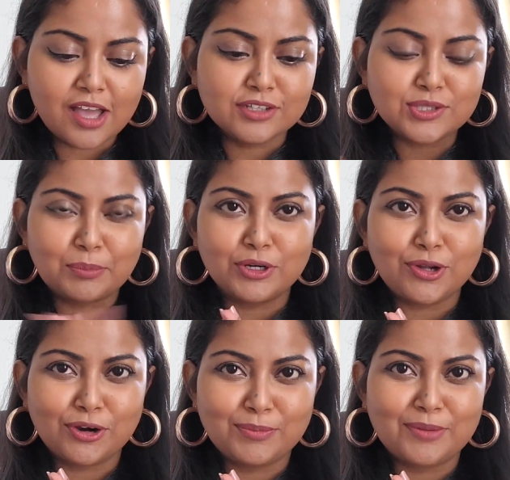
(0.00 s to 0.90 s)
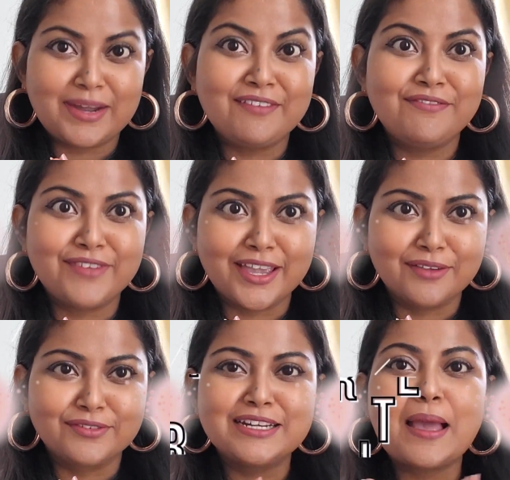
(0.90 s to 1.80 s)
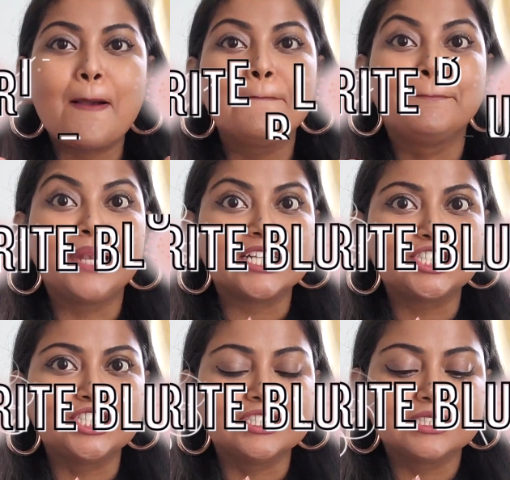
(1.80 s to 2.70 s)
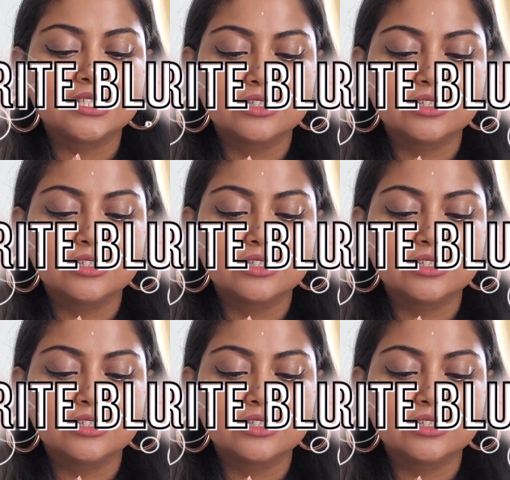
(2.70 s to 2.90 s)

So I'm going to talk about my favorite blushes.